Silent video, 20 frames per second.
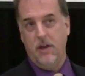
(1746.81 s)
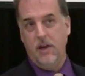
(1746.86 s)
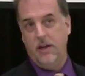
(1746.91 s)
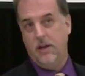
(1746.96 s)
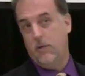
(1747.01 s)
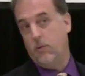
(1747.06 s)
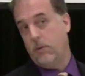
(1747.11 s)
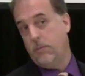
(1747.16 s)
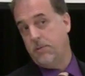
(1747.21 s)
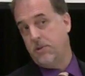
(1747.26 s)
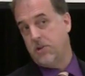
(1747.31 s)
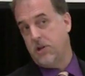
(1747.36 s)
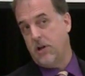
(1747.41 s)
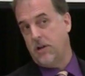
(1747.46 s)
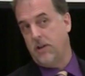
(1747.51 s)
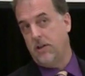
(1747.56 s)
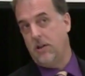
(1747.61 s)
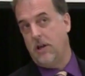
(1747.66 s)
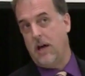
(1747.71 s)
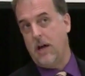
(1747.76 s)
Now, we've been
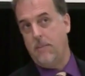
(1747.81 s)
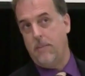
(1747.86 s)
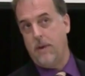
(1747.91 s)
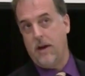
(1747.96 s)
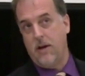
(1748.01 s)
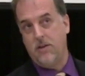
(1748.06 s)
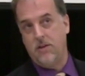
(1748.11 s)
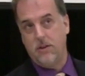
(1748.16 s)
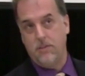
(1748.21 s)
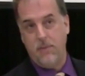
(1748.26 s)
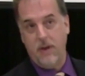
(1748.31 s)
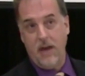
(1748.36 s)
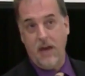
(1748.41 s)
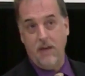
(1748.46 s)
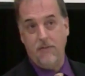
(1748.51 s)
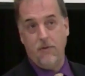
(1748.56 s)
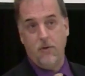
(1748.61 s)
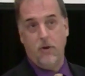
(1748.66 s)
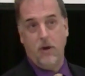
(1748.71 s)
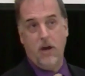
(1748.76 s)
talking a lot about the
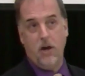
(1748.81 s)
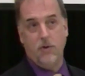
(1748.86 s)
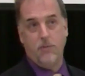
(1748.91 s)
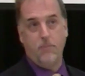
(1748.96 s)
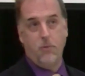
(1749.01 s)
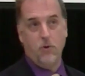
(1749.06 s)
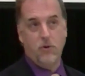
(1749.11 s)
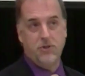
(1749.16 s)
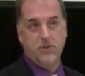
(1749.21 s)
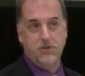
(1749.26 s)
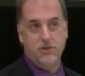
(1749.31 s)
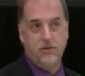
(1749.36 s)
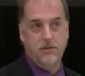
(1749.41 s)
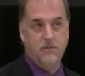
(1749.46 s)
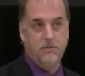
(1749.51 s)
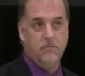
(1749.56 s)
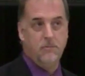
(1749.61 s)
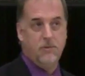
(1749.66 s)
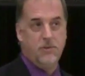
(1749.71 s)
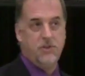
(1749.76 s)
behavioral health portion,
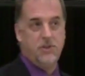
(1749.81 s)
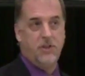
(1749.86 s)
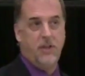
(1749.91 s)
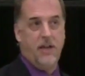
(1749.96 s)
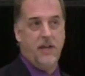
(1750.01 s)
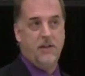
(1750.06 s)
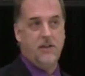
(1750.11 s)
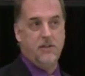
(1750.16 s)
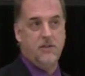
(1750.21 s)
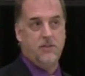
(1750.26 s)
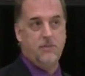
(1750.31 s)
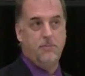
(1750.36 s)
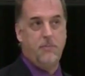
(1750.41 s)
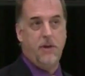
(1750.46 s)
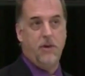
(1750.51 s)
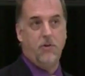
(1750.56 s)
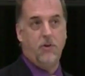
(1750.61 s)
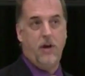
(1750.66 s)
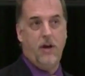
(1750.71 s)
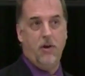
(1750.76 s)
which again is
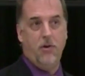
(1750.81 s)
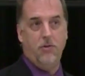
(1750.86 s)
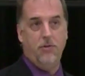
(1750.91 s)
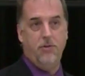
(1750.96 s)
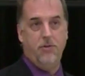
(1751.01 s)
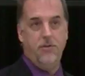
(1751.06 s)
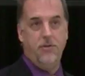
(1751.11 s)
mental health